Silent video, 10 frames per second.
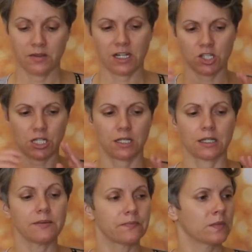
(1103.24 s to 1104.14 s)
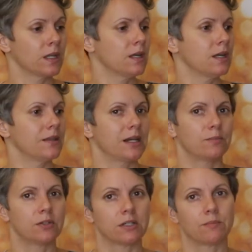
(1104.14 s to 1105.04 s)
Then I shake it up. Then
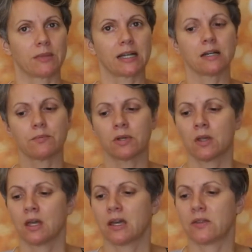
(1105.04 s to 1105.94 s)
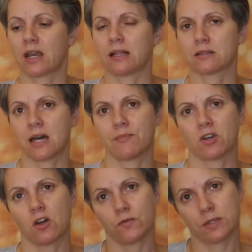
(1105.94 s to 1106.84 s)
I put it in my cup. And then I'll top
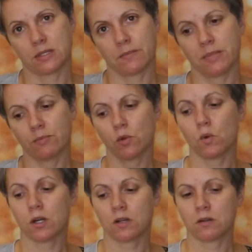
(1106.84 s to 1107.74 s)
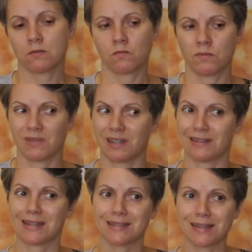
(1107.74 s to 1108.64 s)
it off with some bubble water.
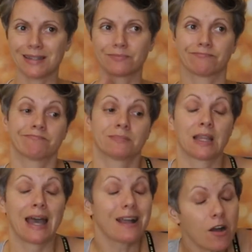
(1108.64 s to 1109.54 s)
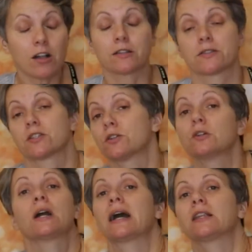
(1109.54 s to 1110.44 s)
And that's like, I call it a
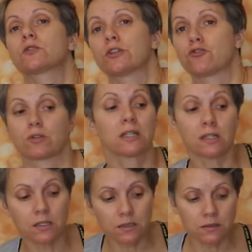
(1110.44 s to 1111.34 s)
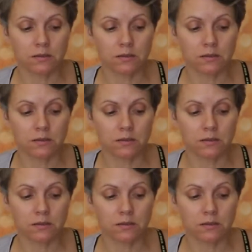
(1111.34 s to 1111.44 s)
0 calorie drink.